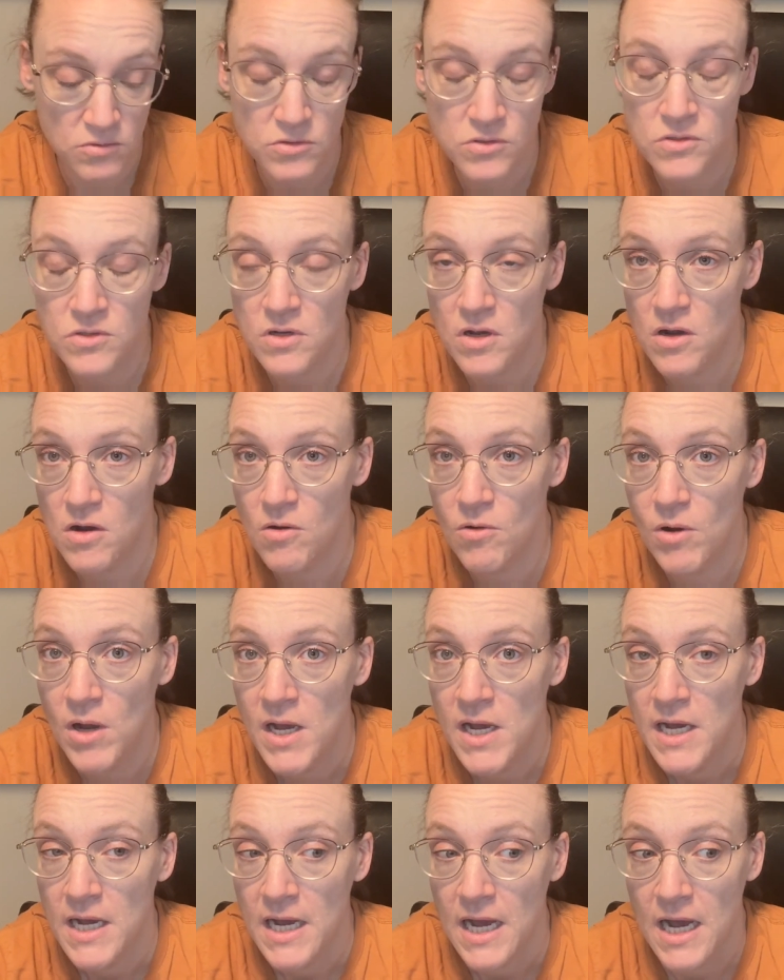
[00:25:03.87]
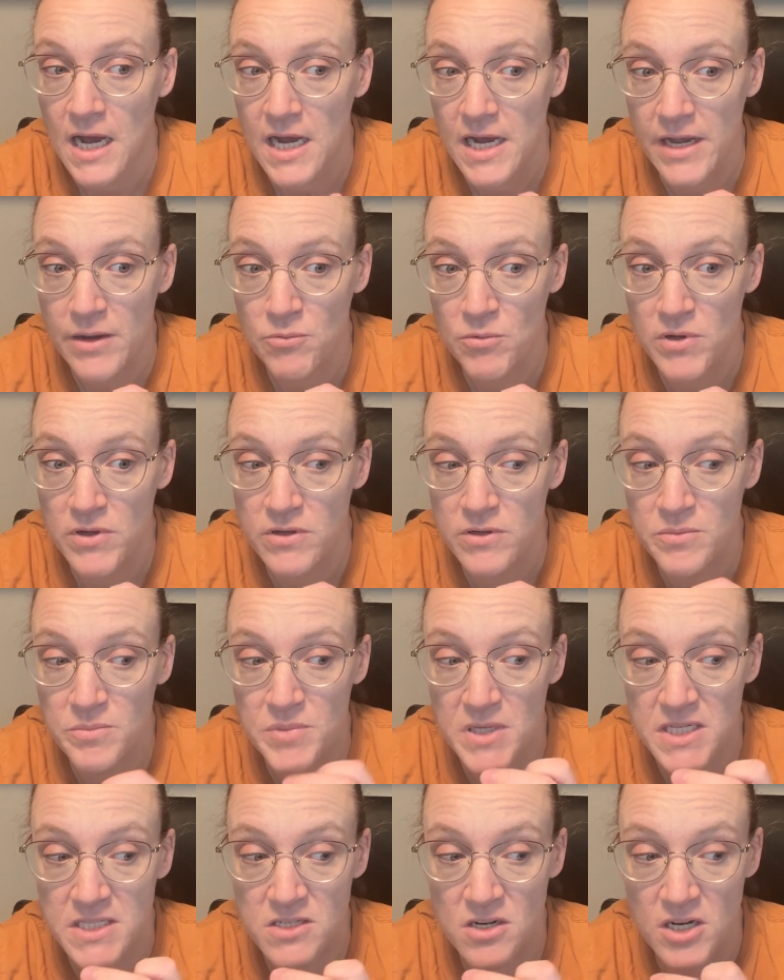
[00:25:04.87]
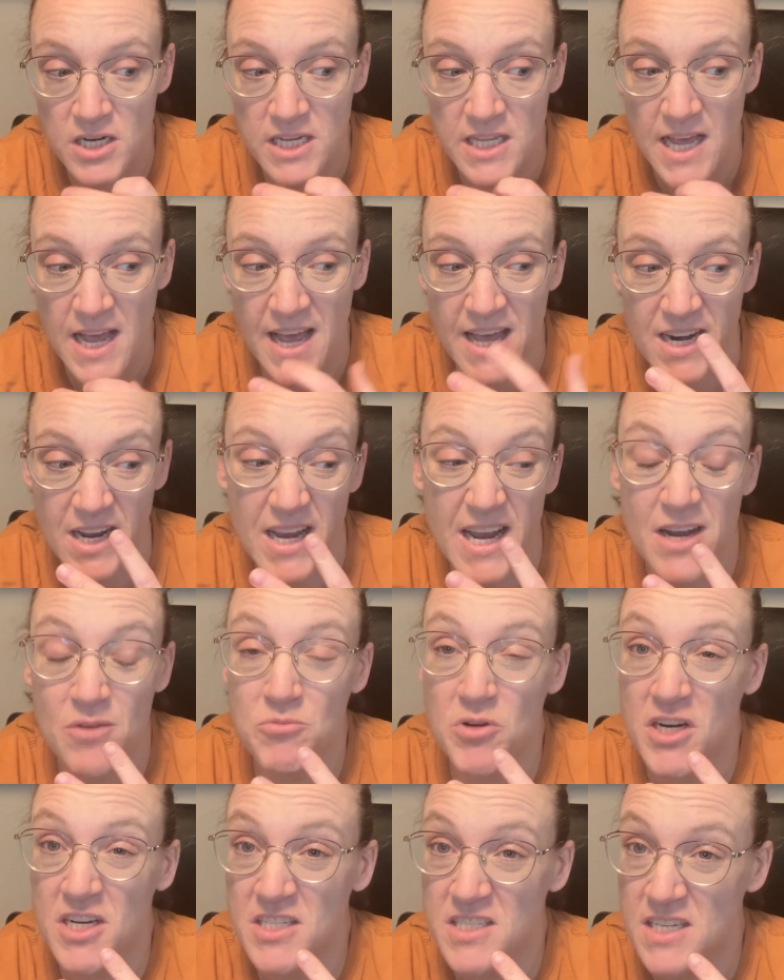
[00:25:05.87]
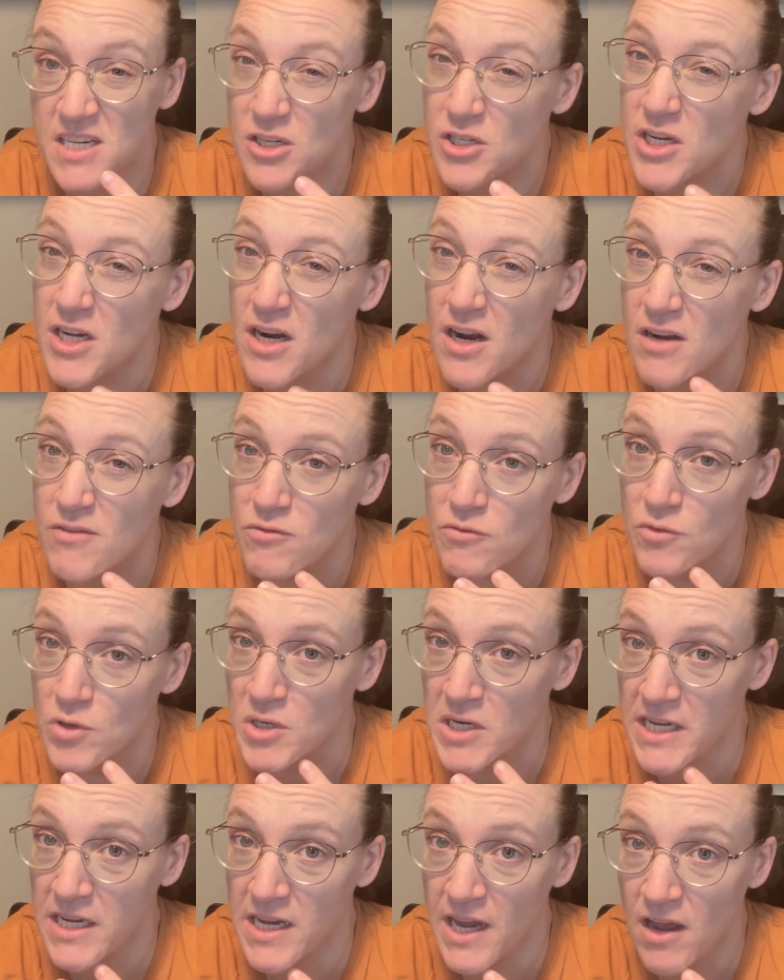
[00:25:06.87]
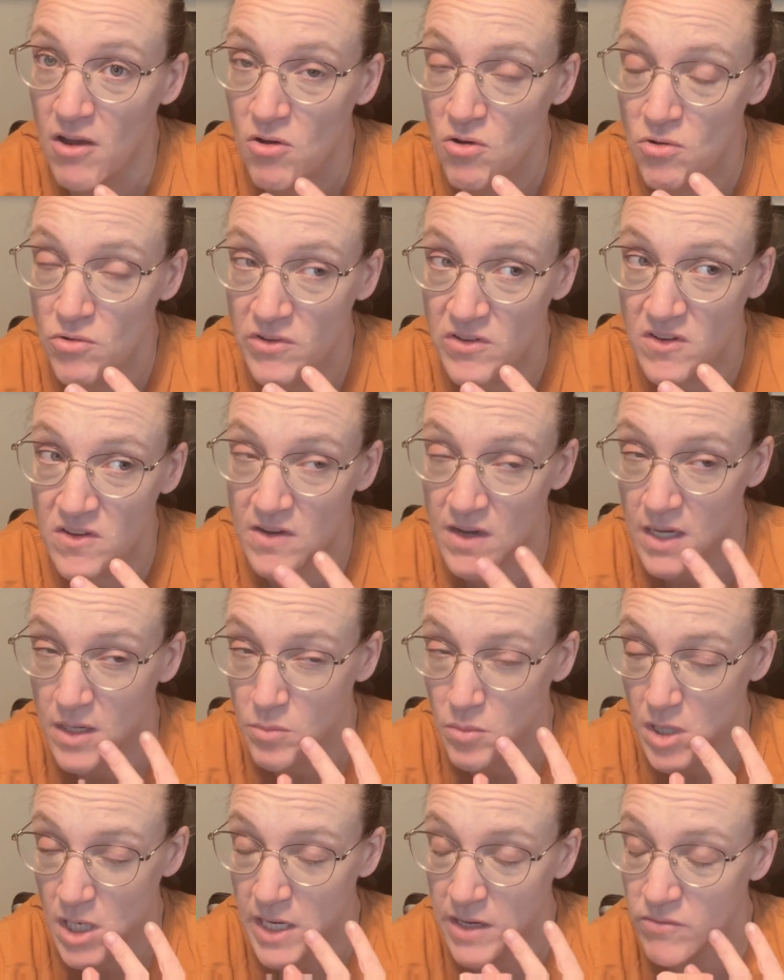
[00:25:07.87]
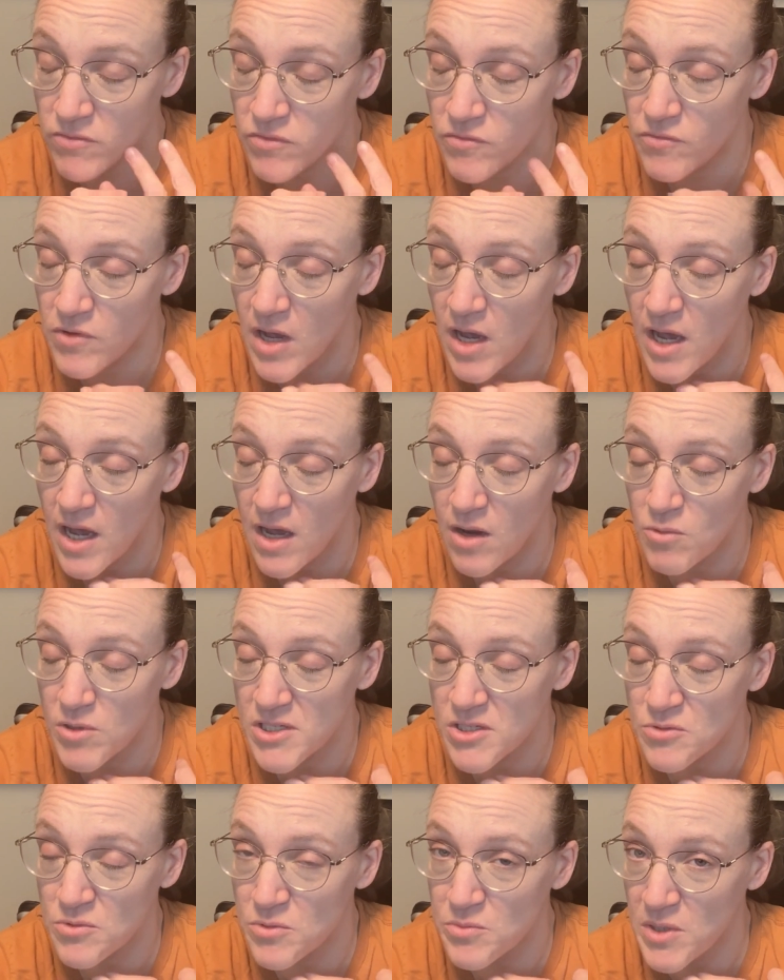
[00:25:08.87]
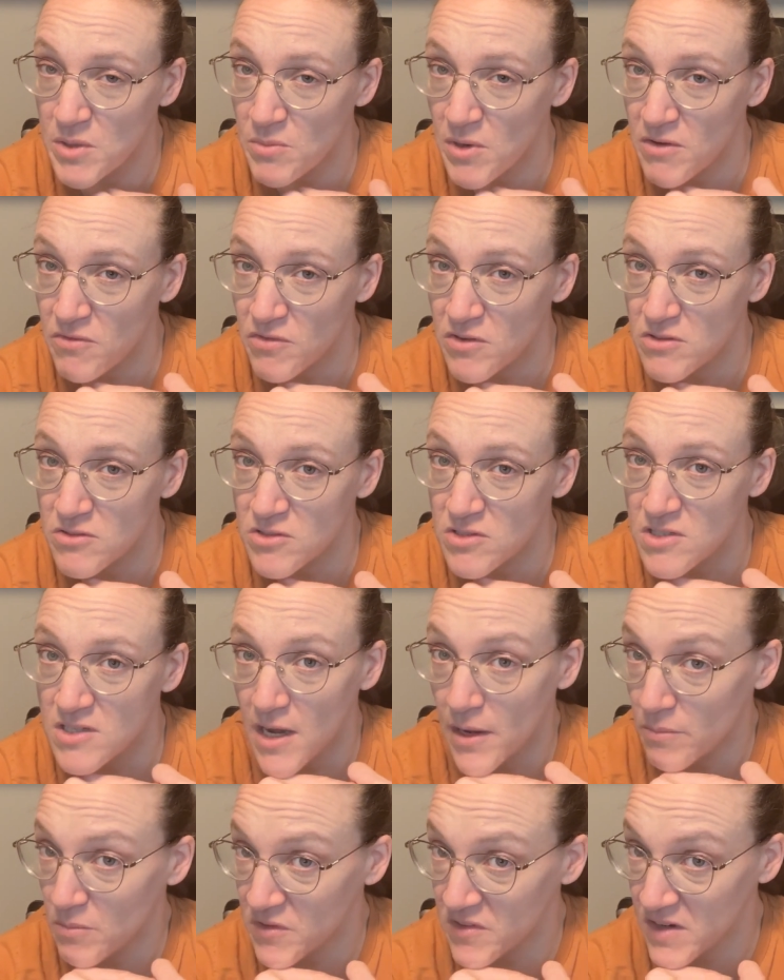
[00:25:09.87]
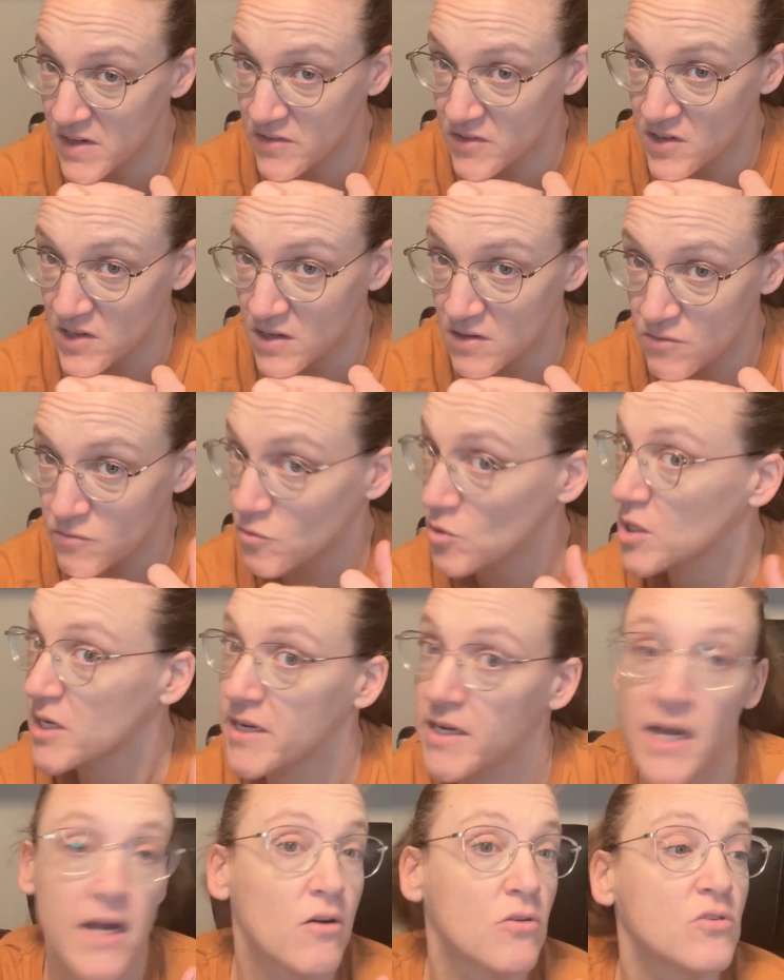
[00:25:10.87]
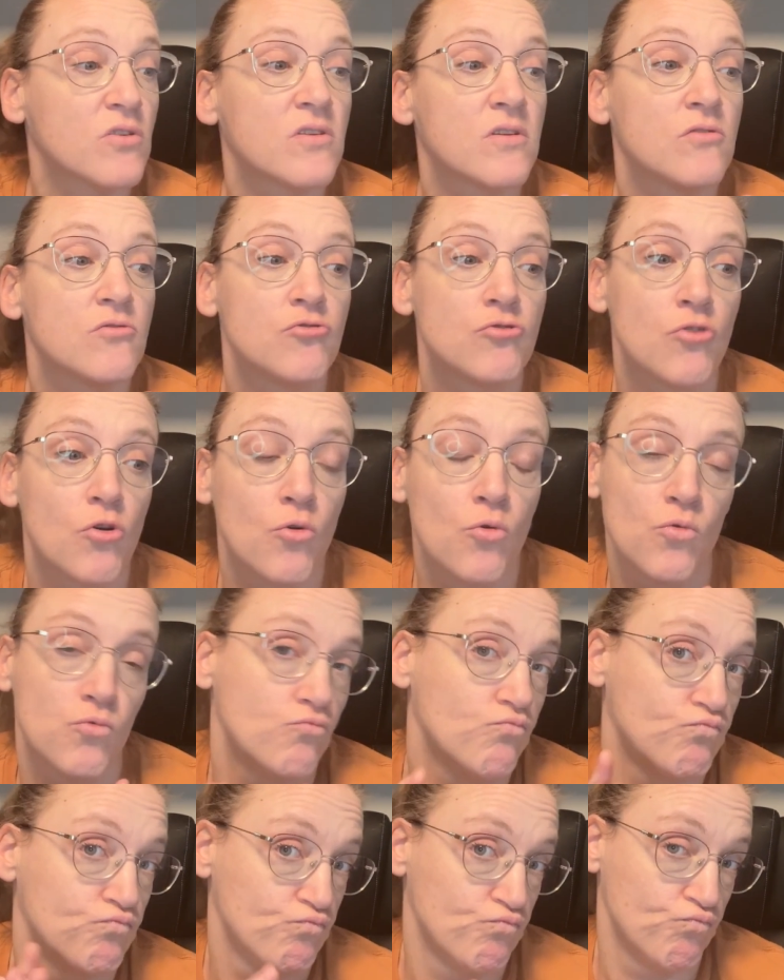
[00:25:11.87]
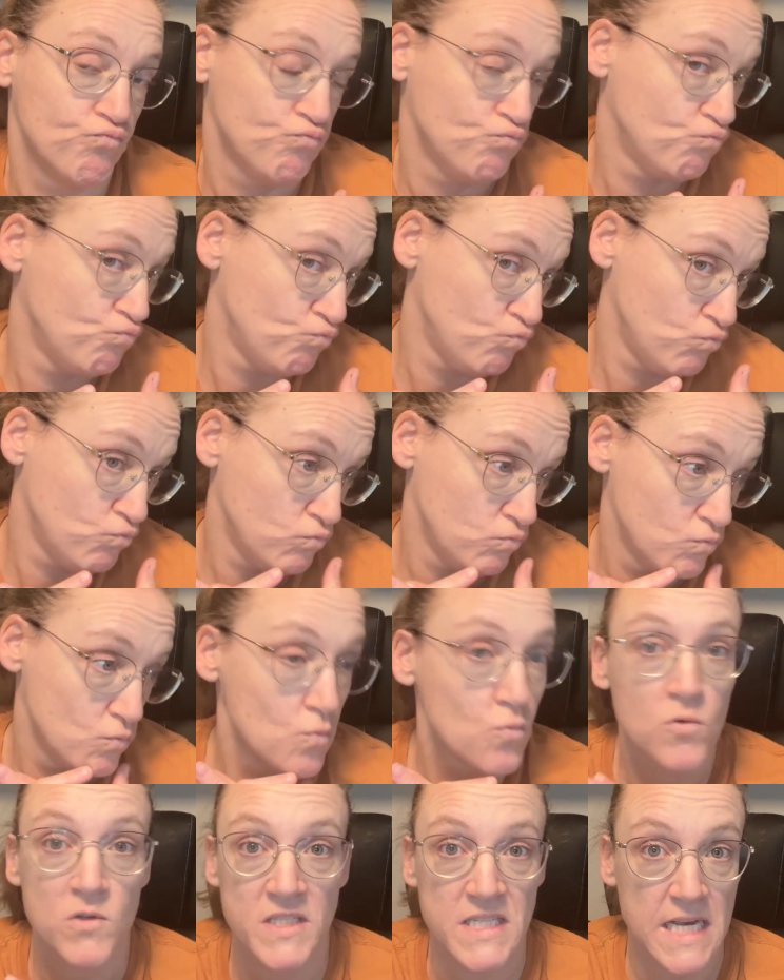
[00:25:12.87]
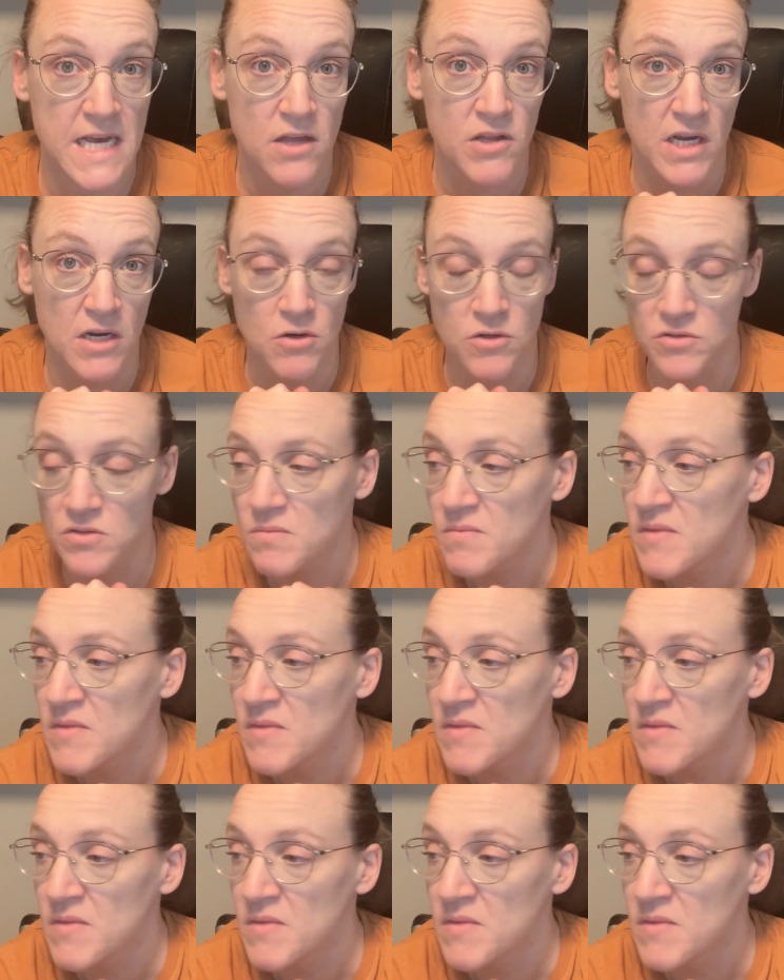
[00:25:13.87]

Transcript: So I will be starting that, and I am going to stitch it on 40 count, I believe, which will be my first time stitching on 40 count. So we'll see how that goes.